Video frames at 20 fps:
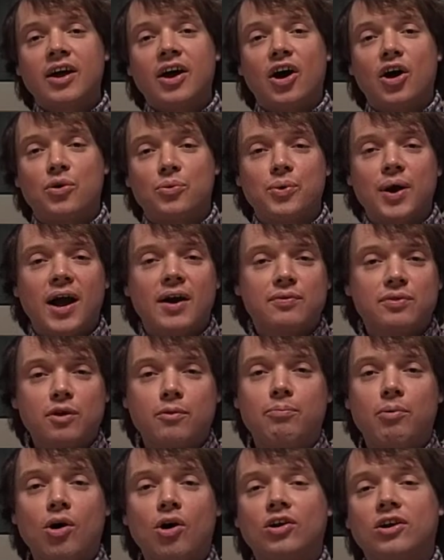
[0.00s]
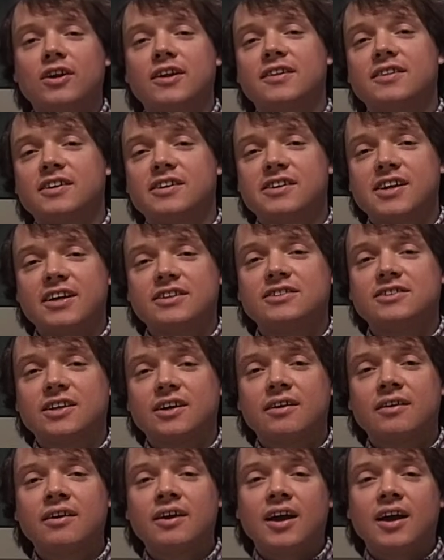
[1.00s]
around the bottle in the center.